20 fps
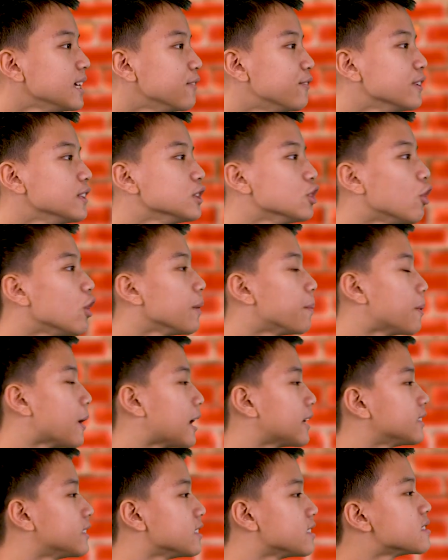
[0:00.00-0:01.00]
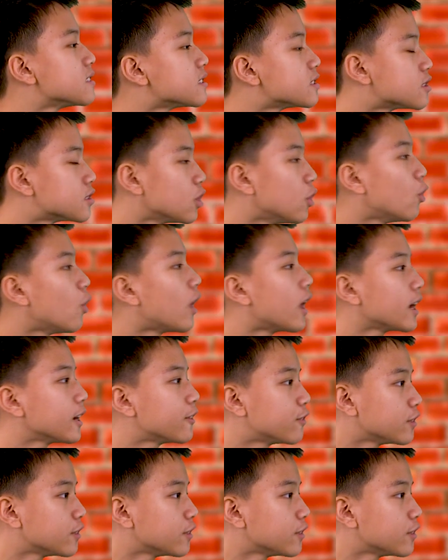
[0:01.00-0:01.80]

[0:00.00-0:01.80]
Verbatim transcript: Even though I practiced so hard